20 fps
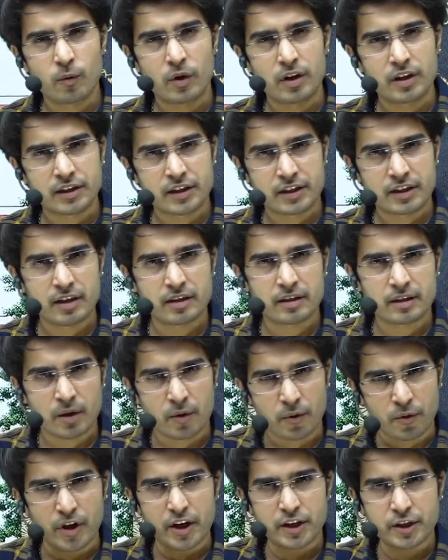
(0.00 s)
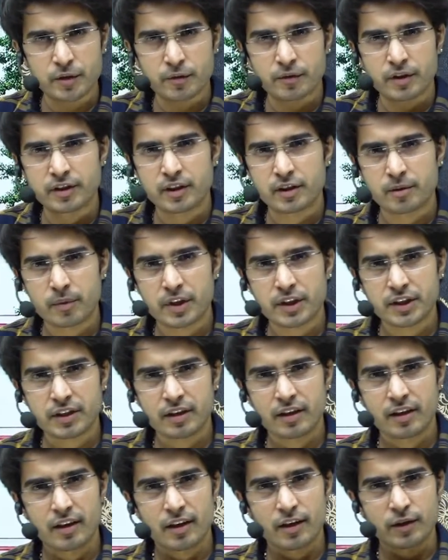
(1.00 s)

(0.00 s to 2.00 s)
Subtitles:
we'll discuss rest of the judgments.